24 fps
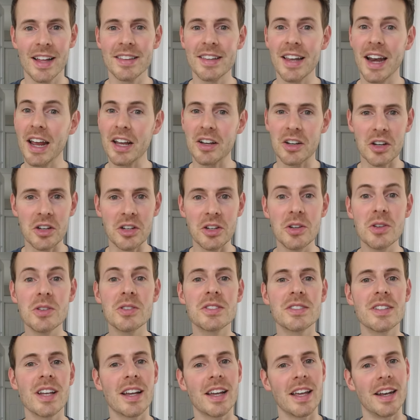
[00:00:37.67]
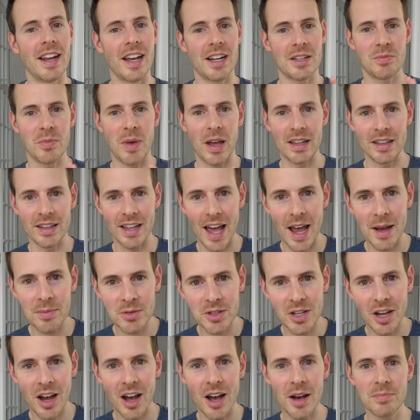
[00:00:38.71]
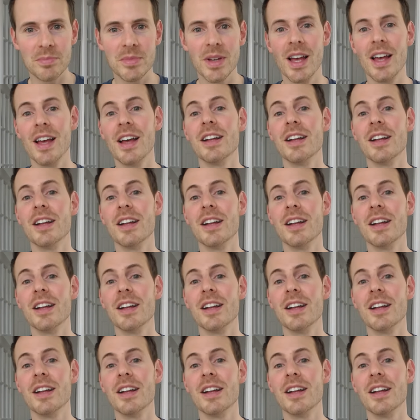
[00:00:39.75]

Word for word: that I could use to connect my laptop